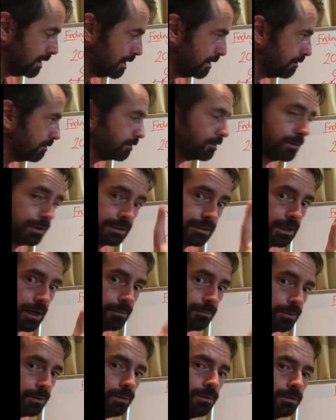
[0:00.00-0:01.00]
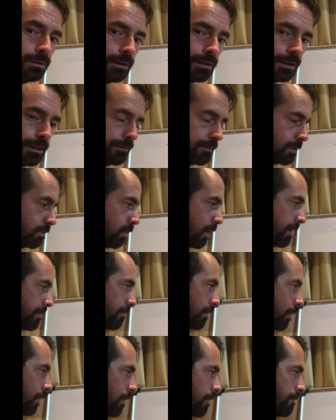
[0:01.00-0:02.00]
For example, I'll give you one
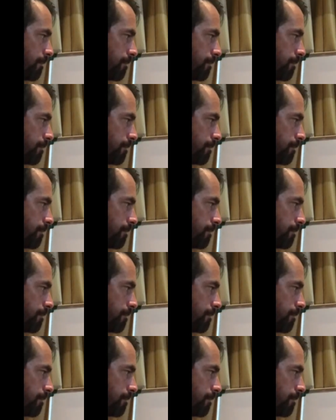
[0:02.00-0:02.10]
more.